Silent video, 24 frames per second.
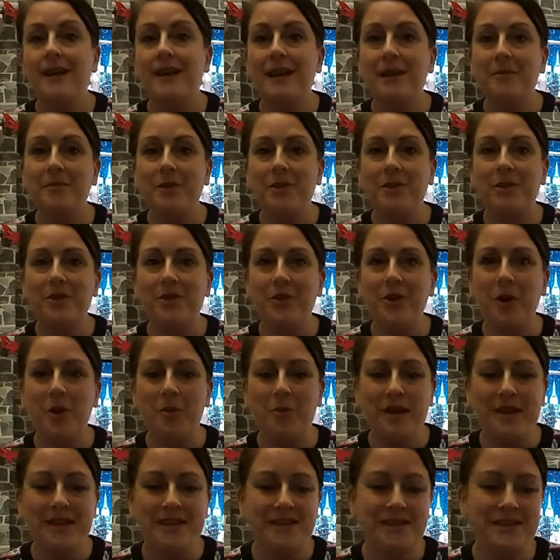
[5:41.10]
Let me know in the
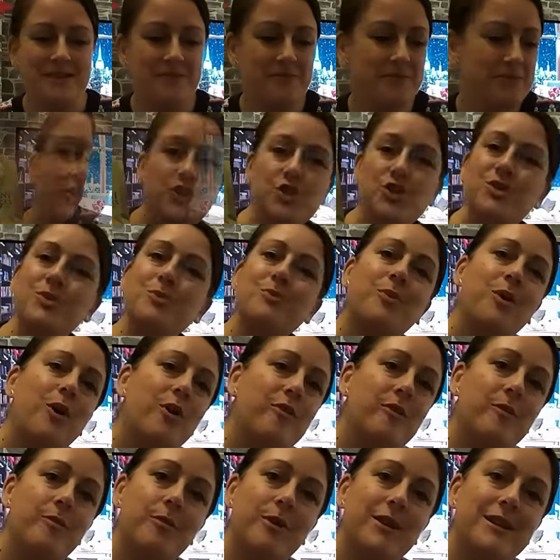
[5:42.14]
comments. Just some
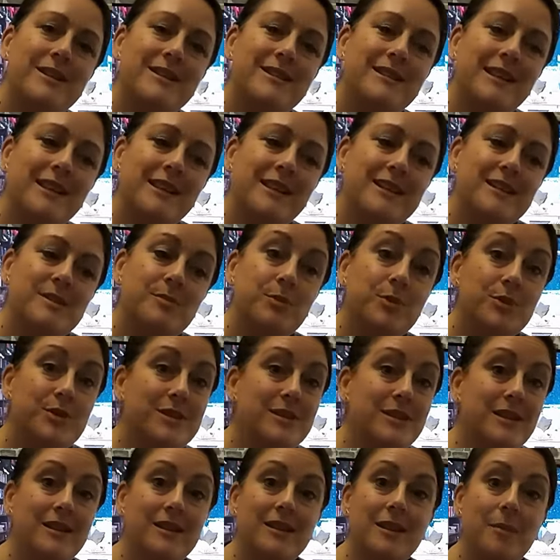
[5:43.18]
boring breadsticks, but
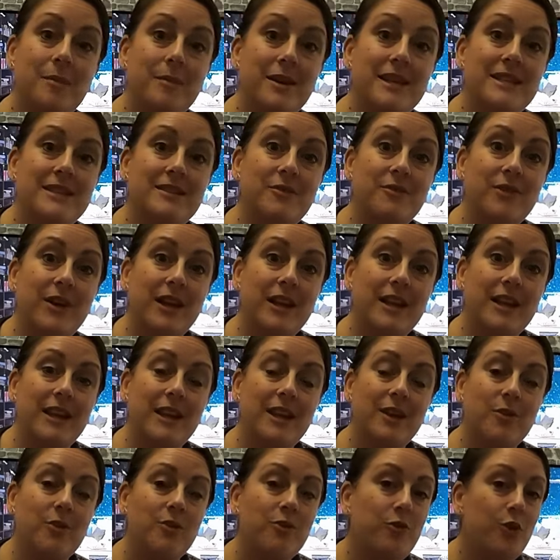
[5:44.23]
still amazing
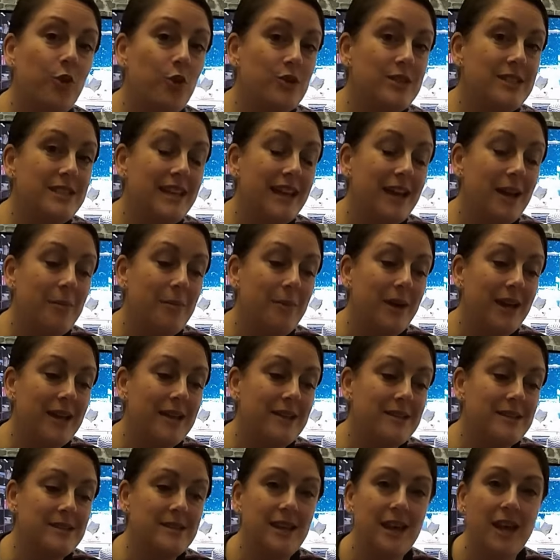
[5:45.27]
value,
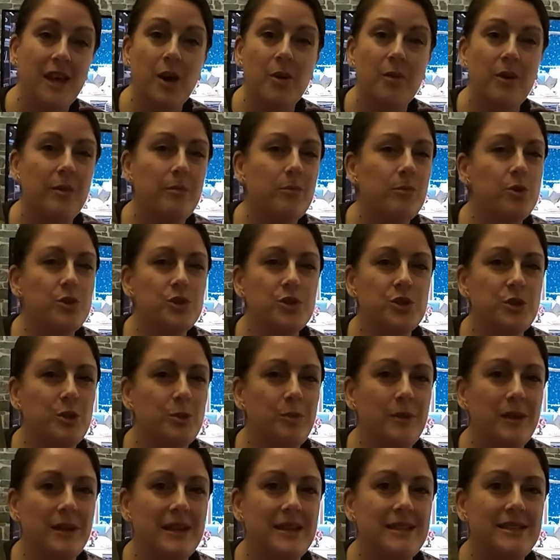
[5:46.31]
49p, when most of the
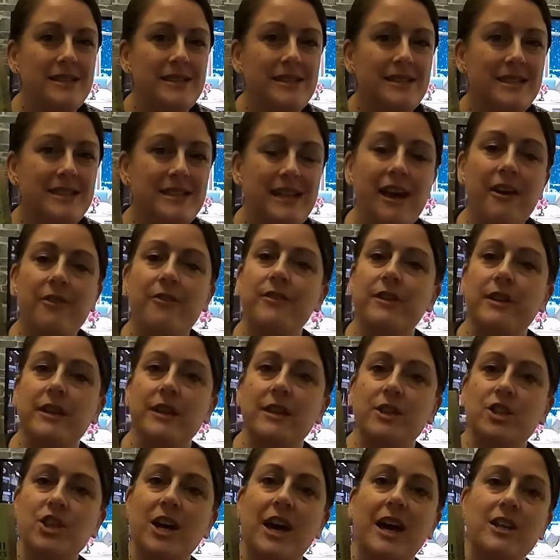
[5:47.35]
places are
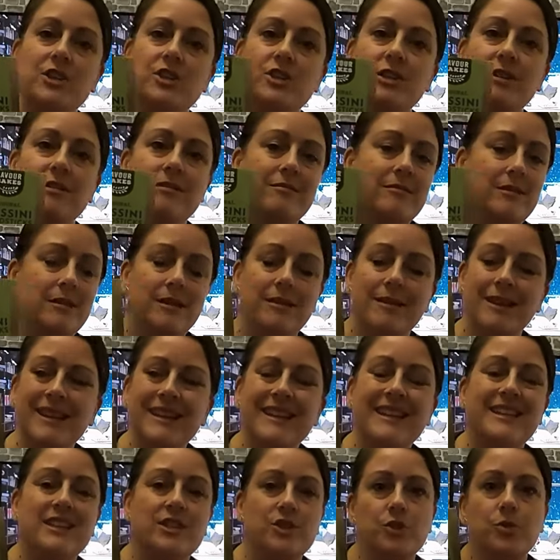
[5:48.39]
definitely charging at
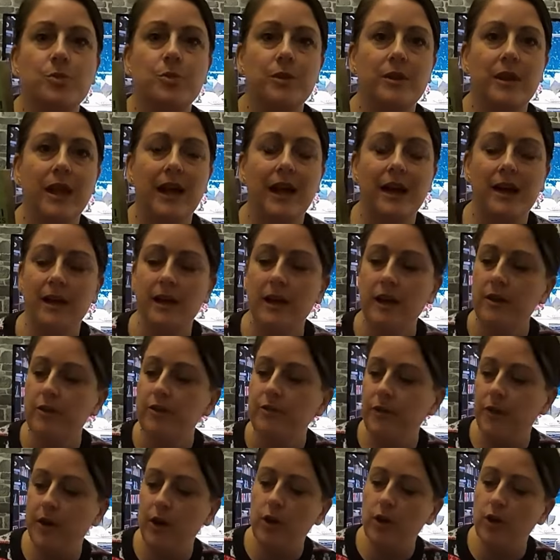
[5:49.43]
least double that
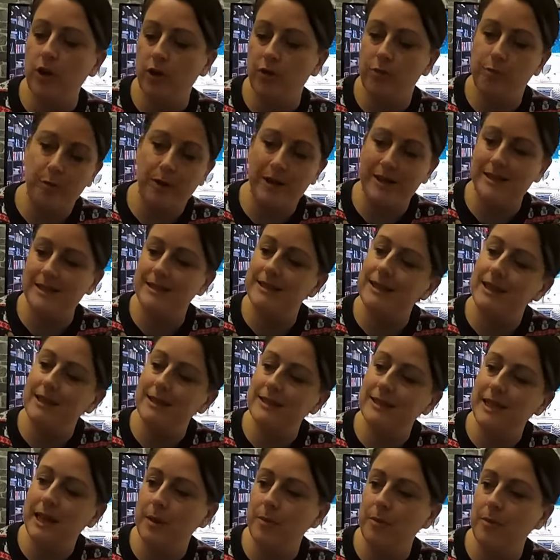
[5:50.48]
for a lot of
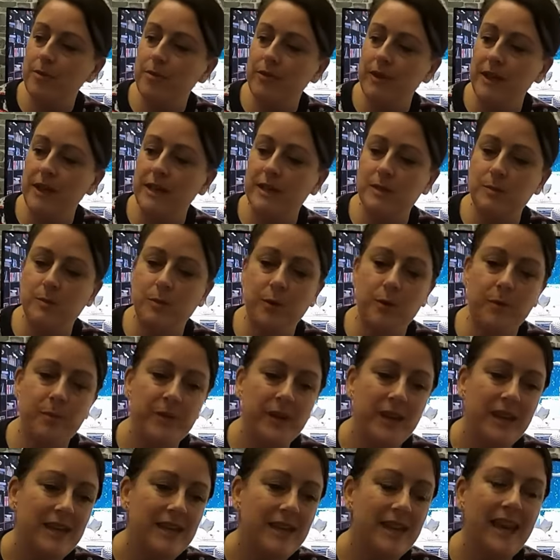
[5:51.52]
breadstick type of things.
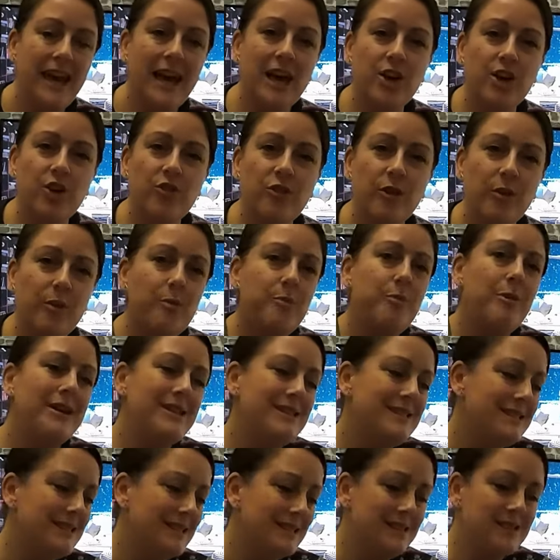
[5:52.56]
But you can't go wrong with
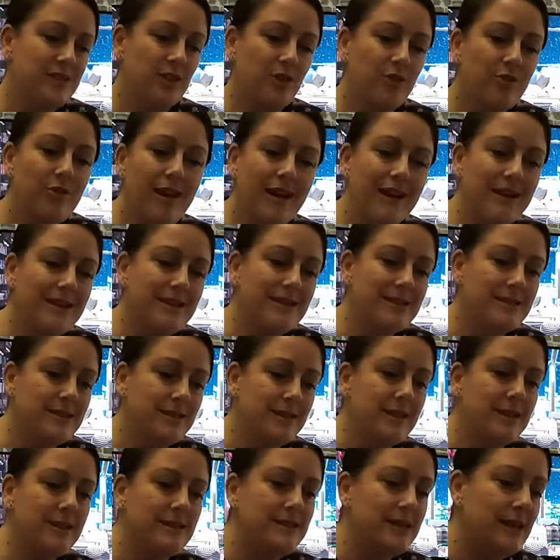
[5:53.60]
breadsticks and crackers and
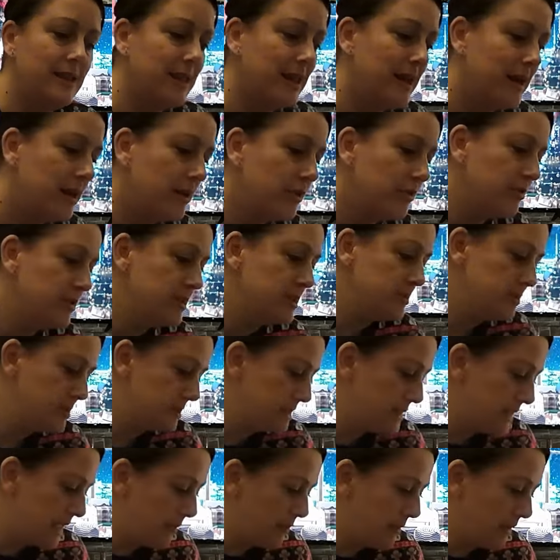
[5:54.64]
things like that at
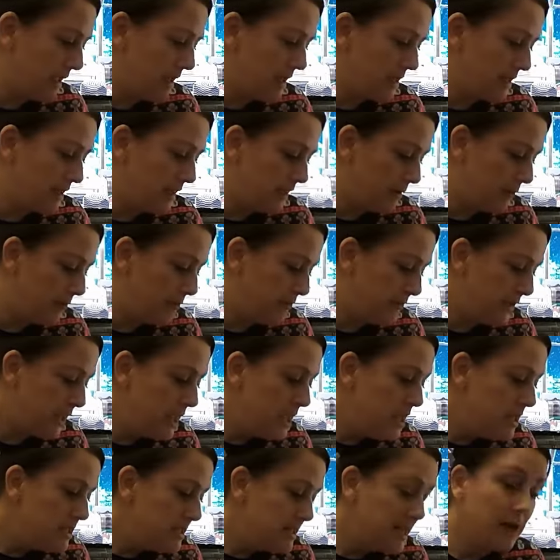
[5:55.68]
Christmas time, can you?
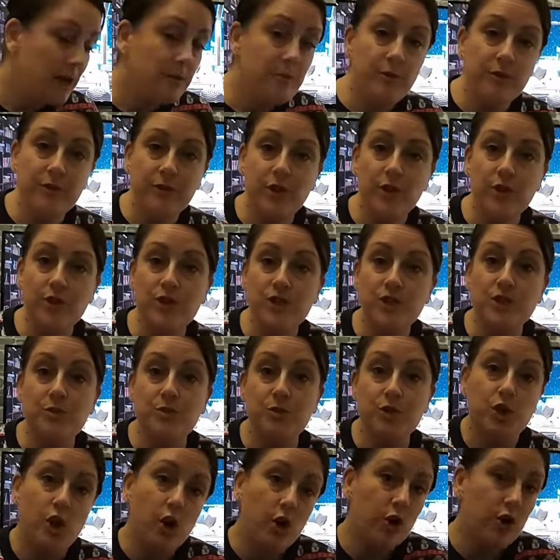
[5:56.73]
So now moving on to some
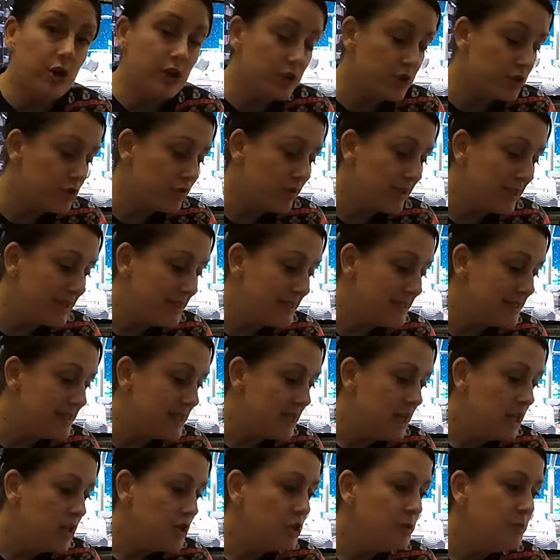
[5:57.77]
chocolate treats,
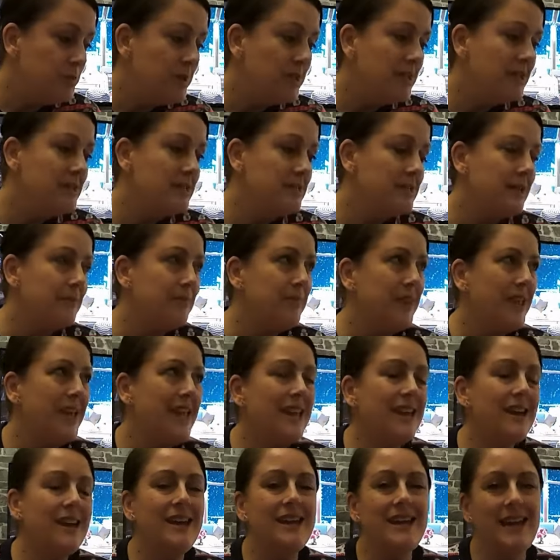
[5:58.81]
just because
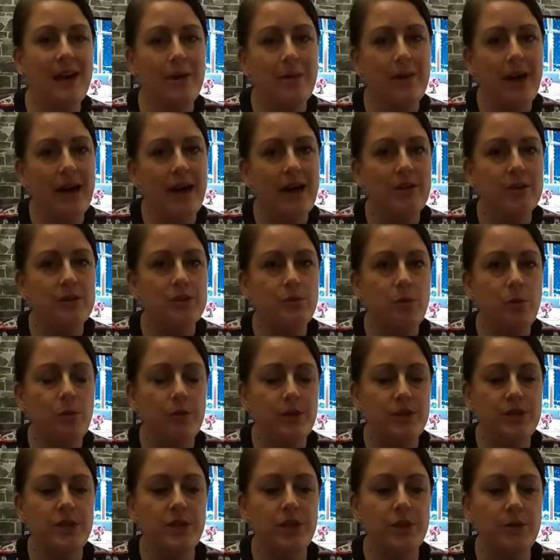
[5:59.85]
here in our house what
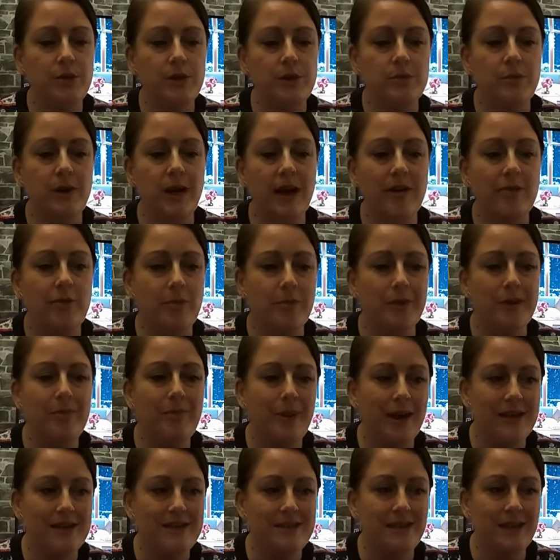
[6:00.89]
we do is we have a big
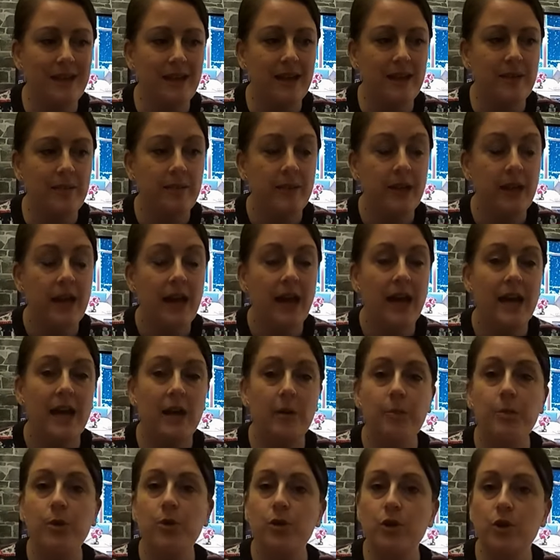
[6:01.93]
basket and I
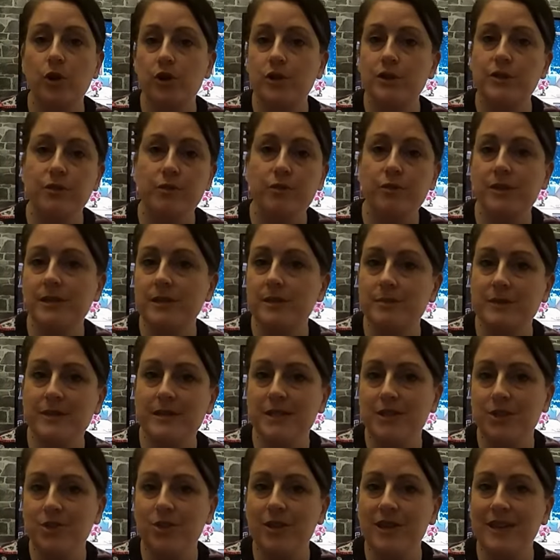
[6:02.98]
put lots of Christmassy
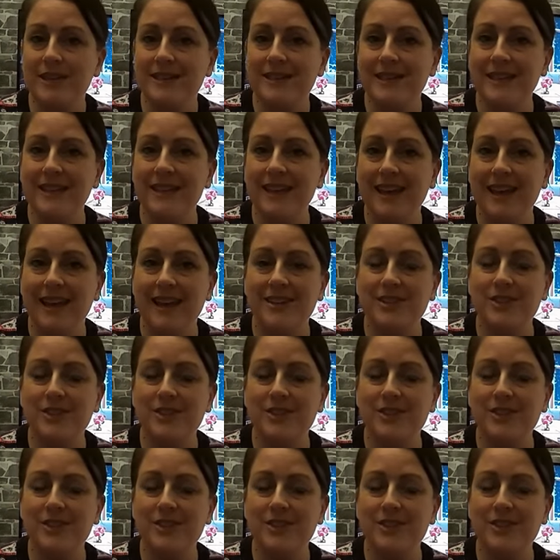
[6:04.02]
treats in there